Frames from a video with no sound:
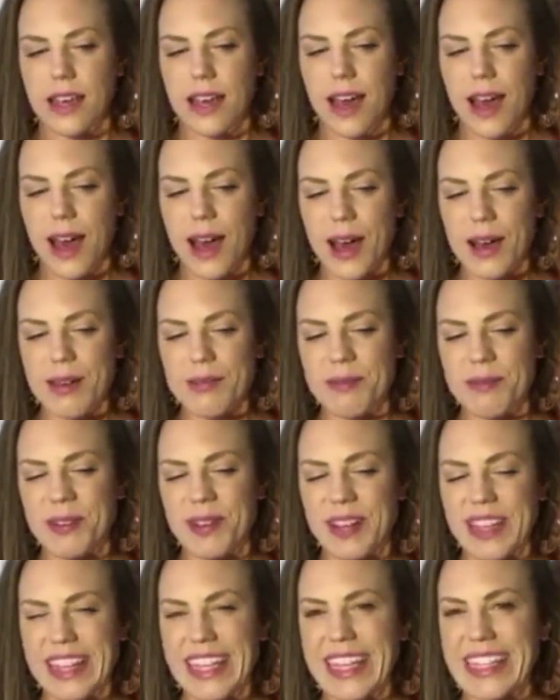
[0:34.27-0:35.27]
I'm
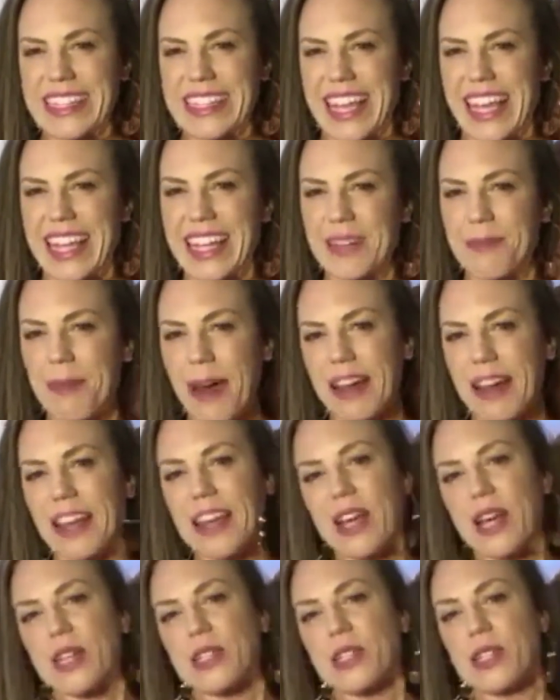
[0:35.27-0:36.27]
really excited about it.
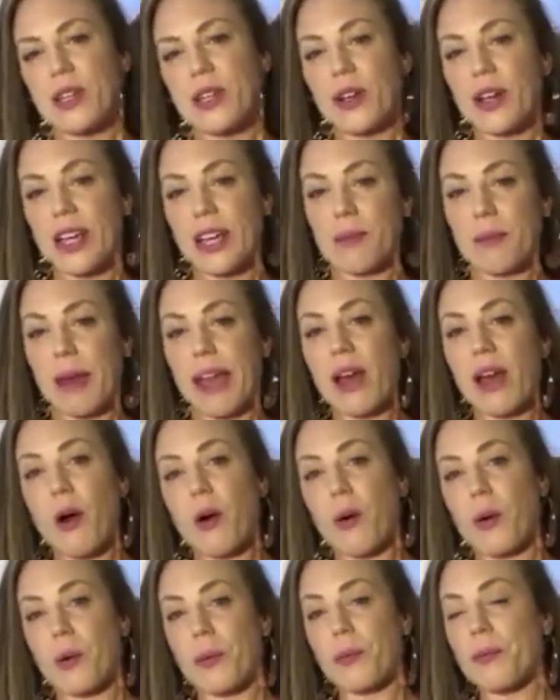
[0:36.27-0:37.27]
So you're in my
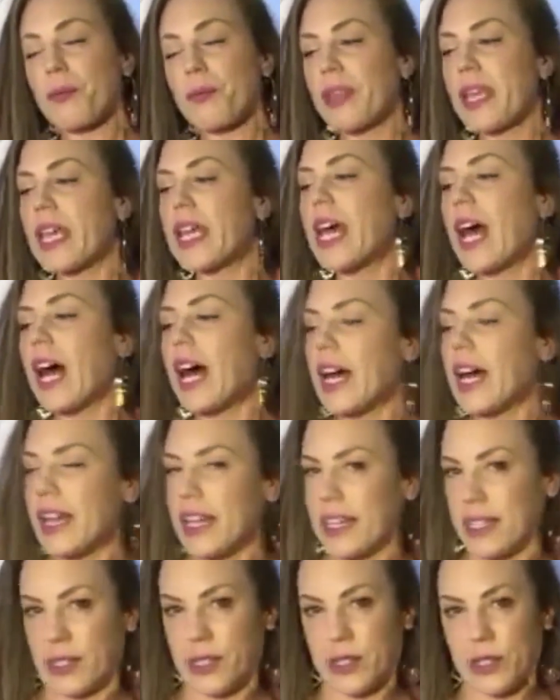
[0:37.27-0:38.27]
home,
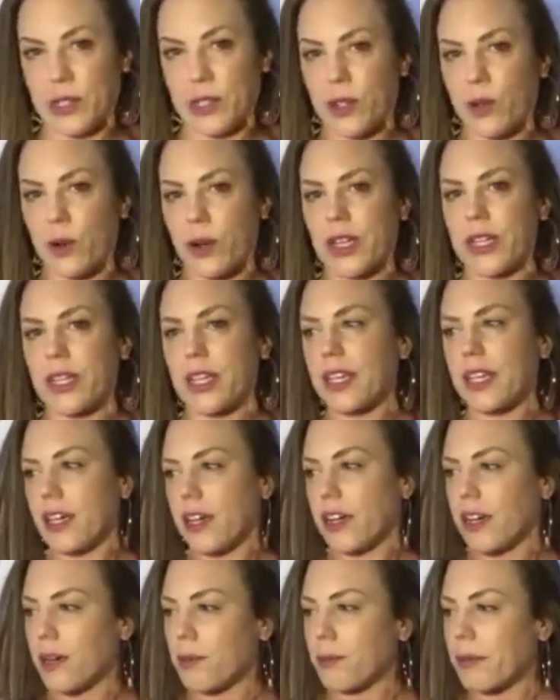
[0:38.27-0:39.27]
and you're going to
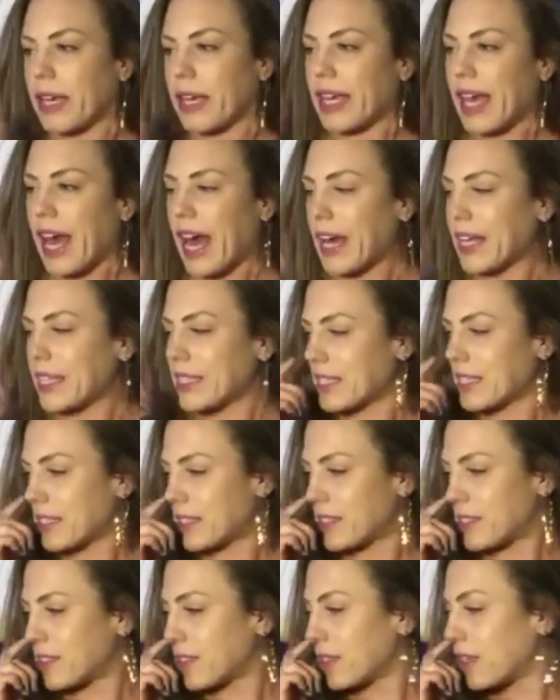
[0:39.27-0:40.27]
hear my cats.
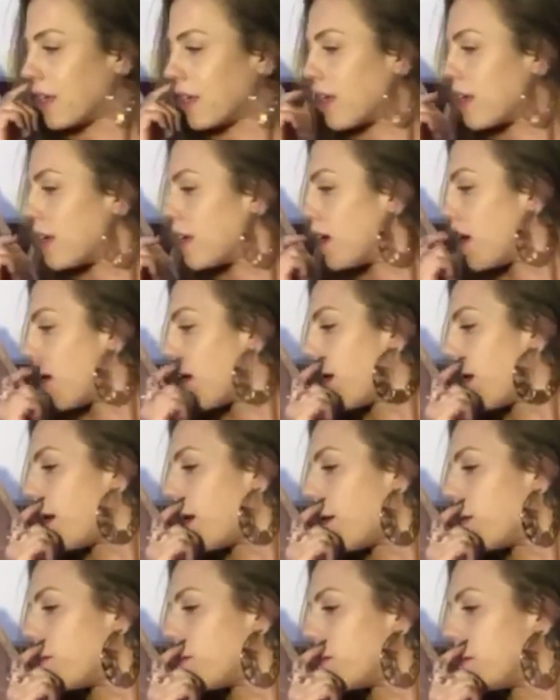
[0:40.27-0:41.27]

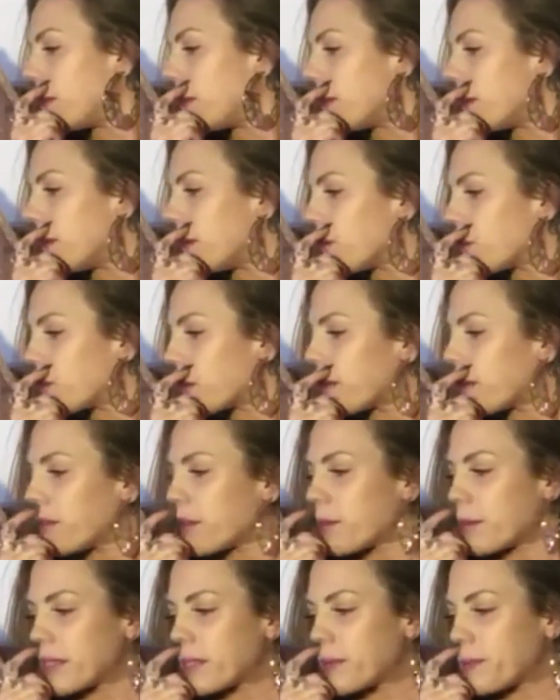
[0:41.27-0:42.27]
One of
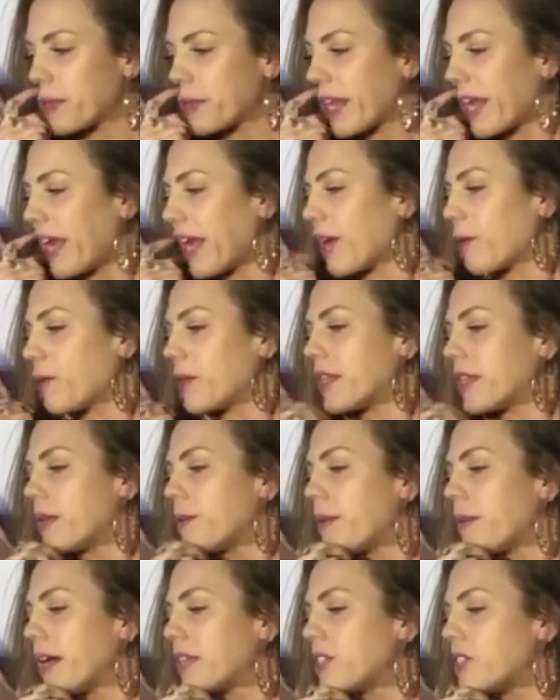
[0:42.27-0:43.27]
them is playing with an
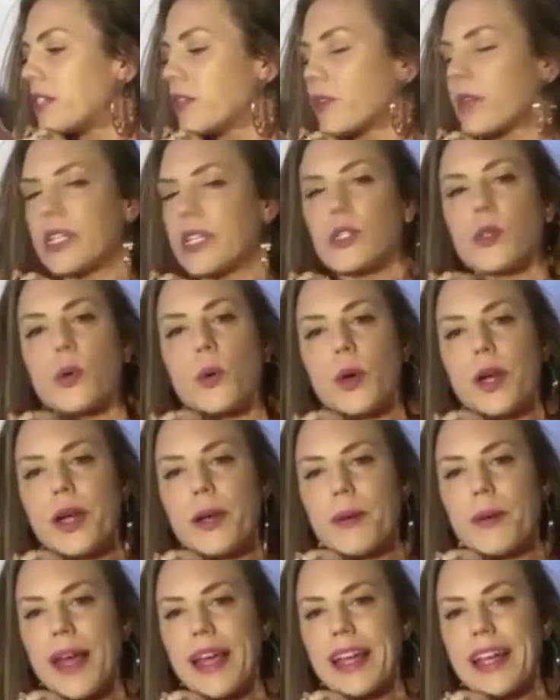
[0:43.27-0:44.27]
imaginary
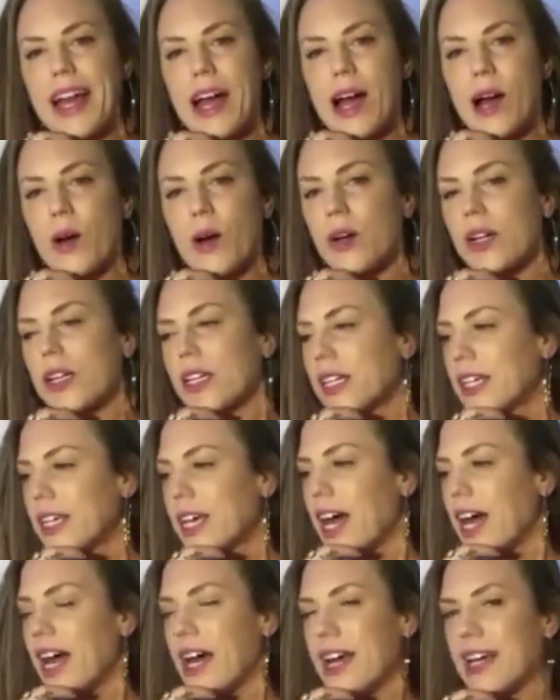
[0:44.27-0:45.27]
toy right now,
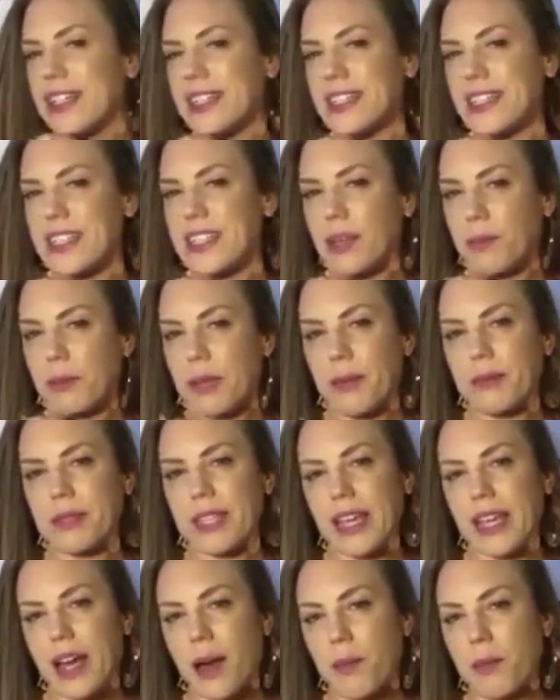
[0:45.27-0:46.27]
and sometimes
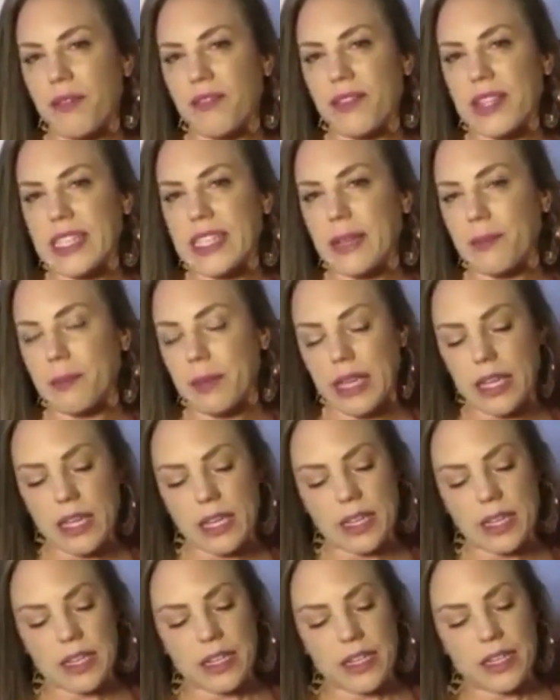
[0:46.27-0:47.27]
they come and visit
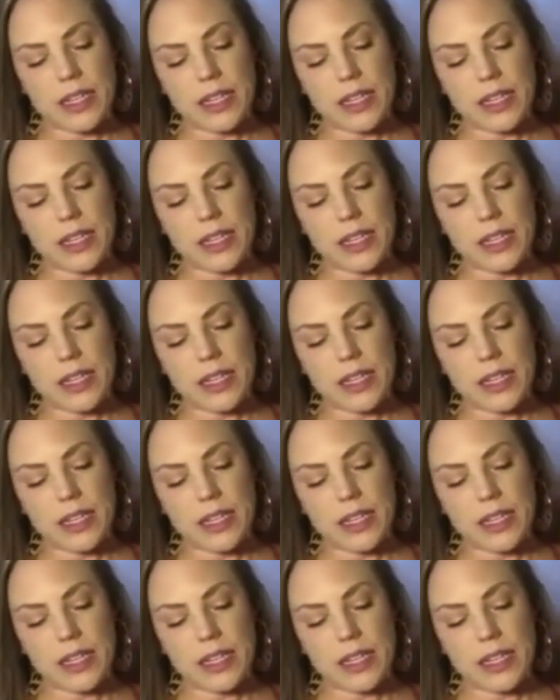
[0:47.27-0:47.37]
me.